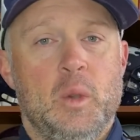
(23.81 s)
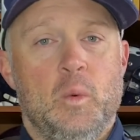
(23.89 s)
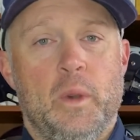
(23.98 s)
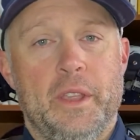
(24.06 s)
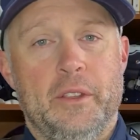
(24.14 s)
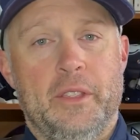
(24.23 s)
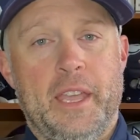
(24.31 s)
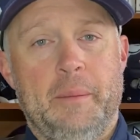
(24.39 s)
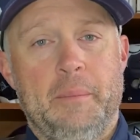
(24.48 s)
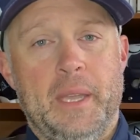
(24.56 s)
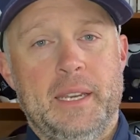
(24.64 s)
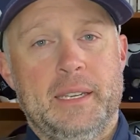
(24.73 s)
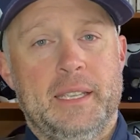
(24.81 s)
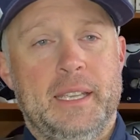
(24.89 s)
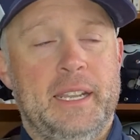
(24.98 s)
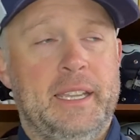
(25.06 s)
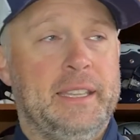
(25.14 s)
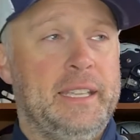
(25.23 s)
Whether that meant
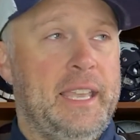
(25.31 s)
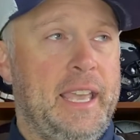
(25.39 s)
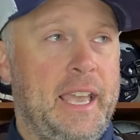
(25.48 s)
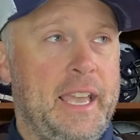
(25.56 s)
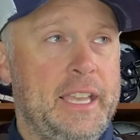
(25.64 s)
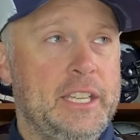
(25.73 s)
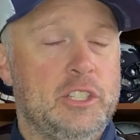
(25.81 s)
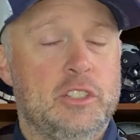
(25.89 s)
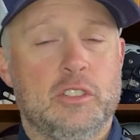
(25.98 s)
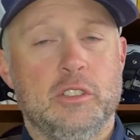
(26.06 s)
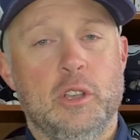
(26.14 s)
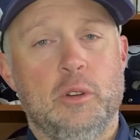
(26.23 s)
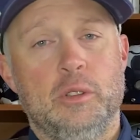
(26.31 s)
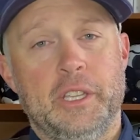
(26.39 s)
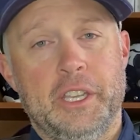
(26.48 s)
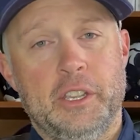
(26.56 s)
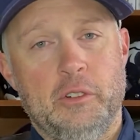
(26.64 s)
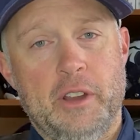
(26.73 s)
getting in the cage
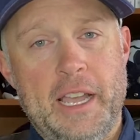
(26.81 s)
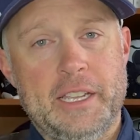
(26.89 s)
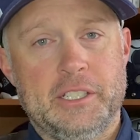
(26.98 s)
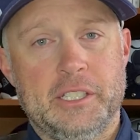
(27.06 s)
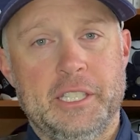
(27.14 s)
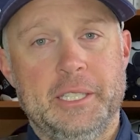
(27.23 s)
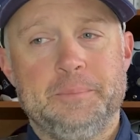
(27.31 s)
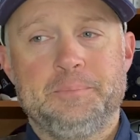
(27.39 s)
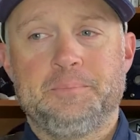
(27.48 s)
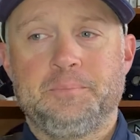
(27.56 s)
slowly and gradually,